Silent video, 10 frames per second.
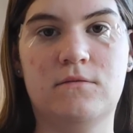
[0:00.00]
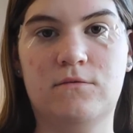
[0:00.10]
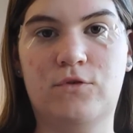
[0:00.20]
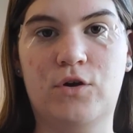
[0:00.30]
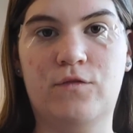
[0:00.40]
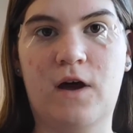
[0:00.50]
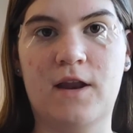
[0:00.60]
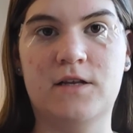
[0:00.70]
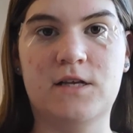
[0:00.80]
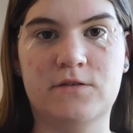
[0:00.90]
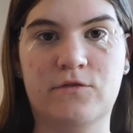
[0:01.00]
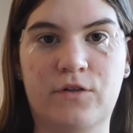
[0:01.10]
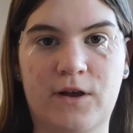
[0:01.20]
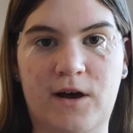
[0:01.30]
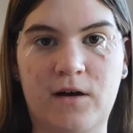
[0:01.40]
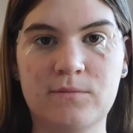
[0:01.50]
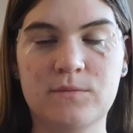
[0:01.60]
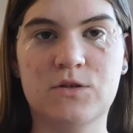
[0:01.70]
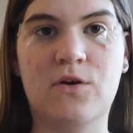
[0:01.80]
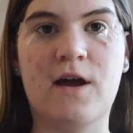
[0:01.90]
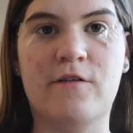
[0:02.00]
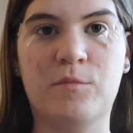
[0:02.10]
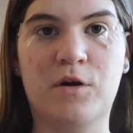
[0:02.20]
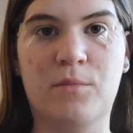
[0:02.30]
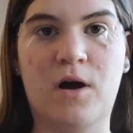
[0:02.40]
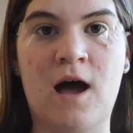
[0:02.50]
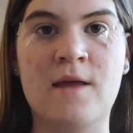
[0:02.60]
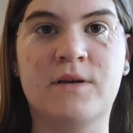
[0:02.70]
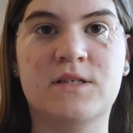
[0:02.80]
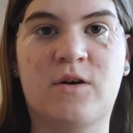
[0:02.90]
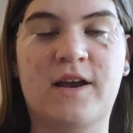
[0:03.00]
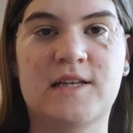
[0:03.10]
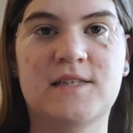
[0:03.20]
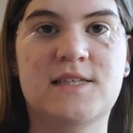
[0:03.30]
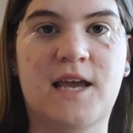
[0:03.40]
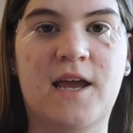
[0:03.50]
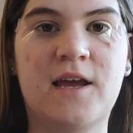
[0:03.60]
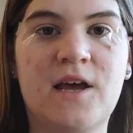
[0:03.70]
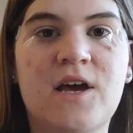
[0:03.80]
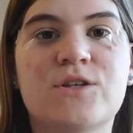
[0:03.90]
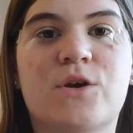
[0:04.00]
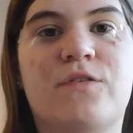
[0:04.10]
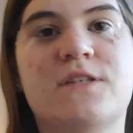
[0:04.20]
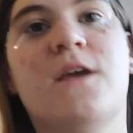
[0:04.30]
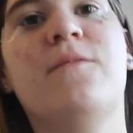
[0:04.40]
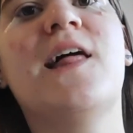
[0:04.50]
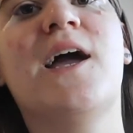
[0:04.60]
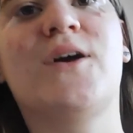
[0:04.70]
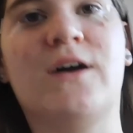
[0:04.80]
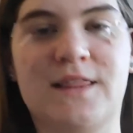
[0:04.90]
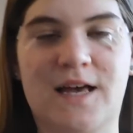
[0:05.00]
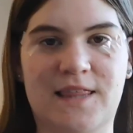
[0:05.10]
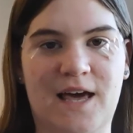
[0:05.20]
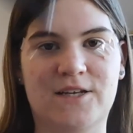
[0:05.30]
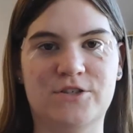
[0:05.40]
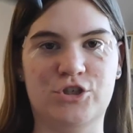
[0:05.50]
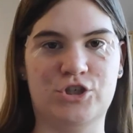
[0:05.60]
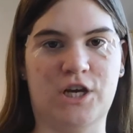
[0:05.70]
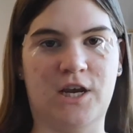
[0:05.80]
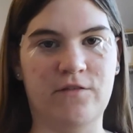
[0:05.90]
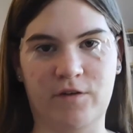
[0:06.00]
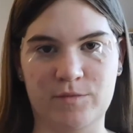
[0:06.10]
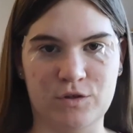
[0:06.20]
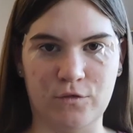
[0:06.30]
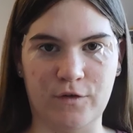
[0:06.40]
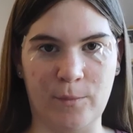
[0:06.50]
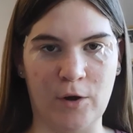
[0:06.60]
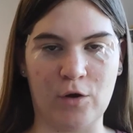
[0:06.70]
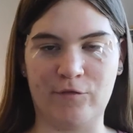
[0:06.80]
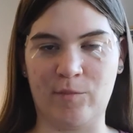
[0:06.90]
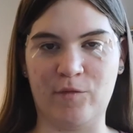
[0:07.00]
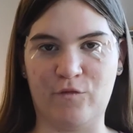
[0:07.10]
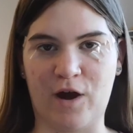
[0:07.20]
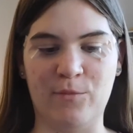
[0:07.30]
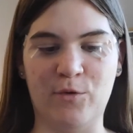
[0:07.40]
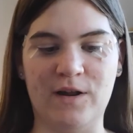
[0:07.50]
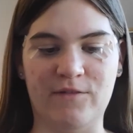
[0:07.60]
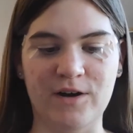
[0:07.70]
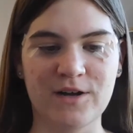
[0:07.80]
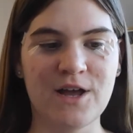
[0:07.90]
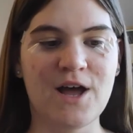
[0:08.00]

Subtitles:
viewfinder doesn't flick up. So I have a mirror behind me so I can see. So if you see me like going like that, just checking if I'm still filming or if I'm in frame or whatever.